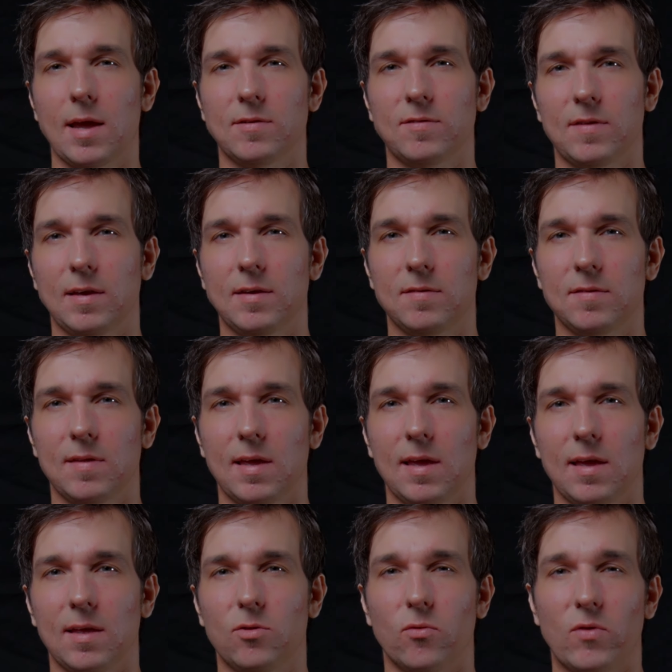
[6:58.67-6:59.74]

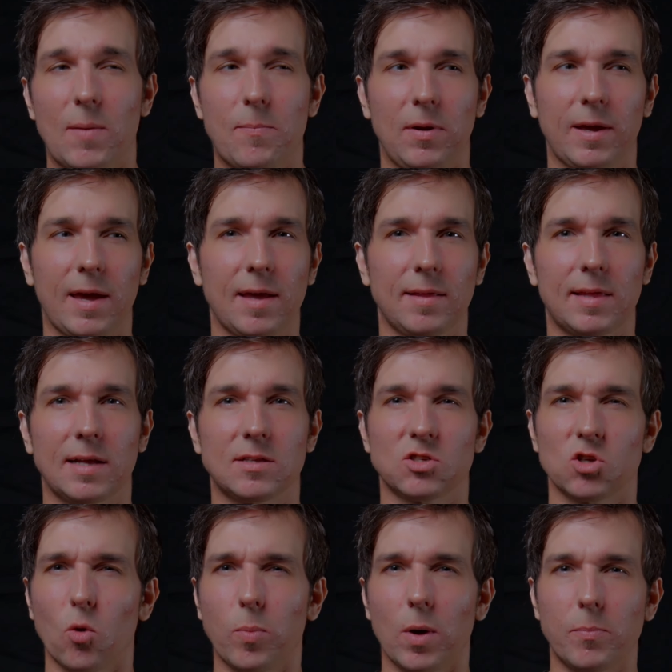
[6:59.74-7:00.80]
60 to replicate that
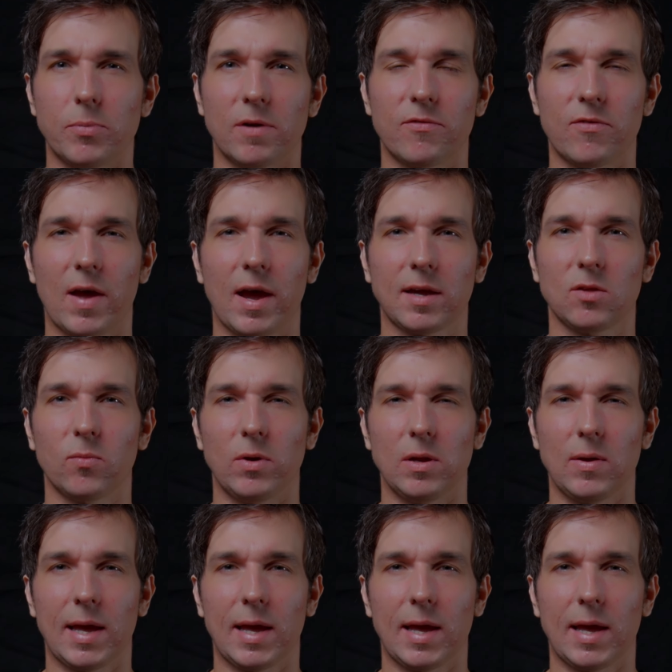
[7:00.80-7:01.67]
soap opera effect where you